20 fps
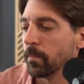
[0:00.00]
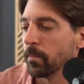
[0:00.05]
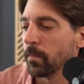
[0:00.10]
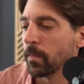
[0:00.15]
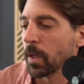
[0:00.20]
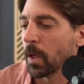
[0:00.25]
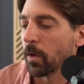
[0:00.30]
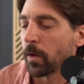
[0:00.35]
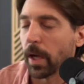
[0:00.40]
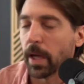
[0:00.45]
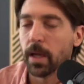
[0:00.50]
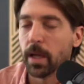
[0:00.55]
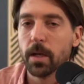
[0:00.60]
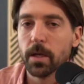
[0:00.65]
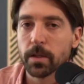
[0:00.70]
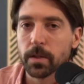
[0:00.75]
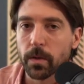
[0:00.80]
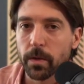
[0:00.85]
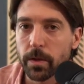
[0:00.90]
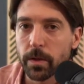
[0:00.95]
Okay,
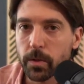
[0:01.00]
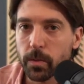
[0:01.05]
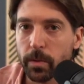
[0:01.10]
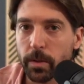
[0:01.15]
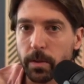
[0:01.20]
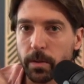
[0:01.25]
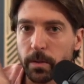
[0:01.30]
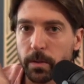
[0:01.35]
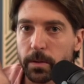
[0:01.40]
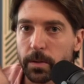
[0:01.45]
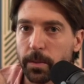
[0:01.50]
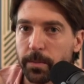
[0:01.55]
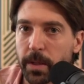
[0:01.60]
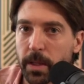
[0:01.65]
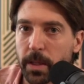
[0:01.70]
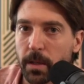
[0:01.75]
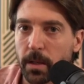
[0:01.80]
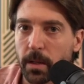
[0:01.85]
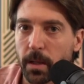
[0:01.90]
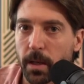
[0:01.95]
so here's something
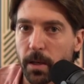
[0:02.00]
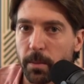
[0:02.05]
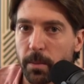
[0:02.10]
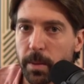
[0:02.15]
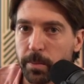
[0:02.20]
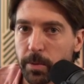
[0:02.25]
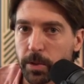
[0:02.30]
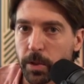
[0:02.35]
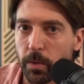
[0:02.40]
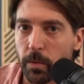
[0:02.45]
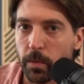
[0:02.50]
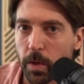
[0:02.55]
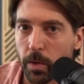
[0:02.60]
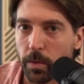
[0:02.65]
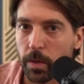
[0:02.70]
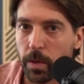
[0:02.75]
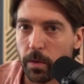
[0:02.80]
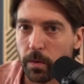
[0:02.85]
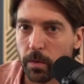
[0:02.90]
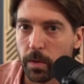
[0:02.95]
that a lot of people don't know
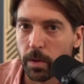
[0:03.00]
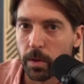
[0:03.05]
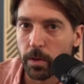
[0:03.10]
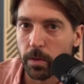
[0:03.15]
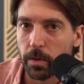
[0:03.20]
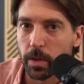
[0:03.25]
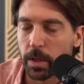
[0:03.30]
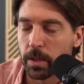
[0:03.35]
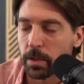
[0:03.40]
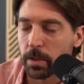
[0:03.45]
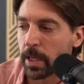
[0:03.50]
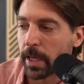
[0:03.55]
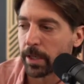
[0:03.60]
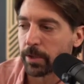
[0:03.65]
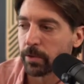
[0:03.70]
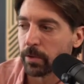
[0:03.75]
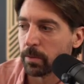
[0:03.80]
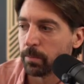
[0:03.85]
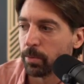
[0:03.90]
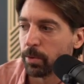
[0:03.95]
that you can do that is
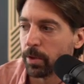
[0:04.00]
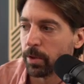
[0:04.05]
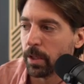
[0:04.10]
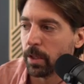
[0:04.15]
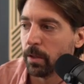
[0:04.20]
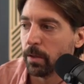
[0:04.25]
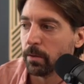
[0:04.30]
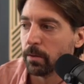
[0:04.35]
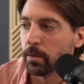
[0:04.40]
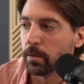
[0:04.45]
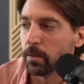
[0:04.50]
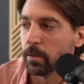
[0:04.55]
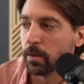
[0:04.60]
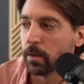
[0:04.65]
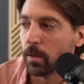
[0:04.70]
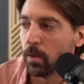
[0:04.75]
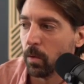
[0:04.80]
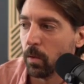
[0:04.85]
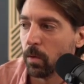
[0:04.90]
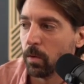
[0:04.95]
actually pretty
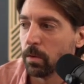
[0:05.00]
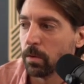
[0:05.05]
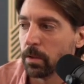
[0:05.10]
cool.